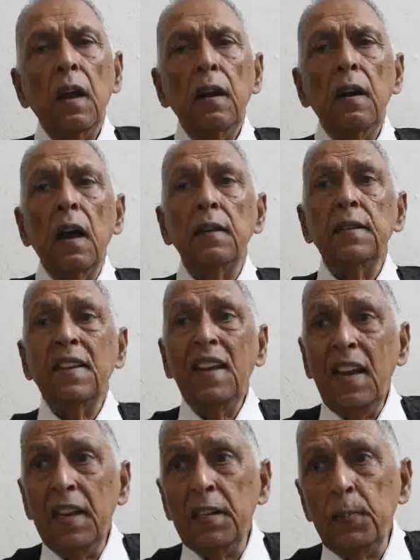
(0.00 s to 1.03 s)
Does
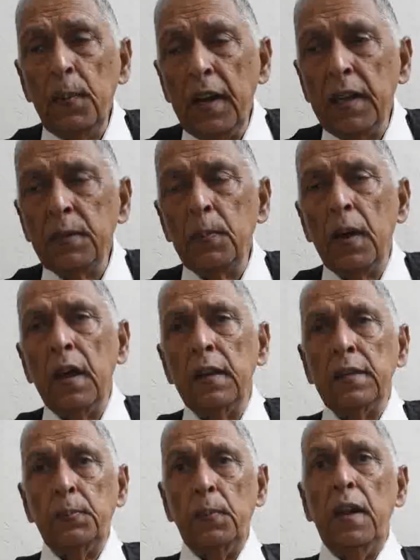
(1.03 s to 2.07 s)
he speak
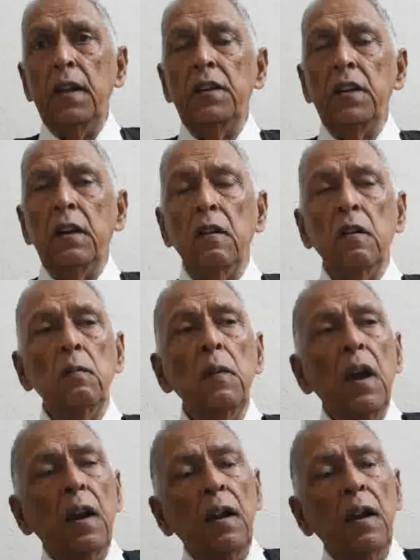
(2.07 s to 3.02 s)
Spanish at home?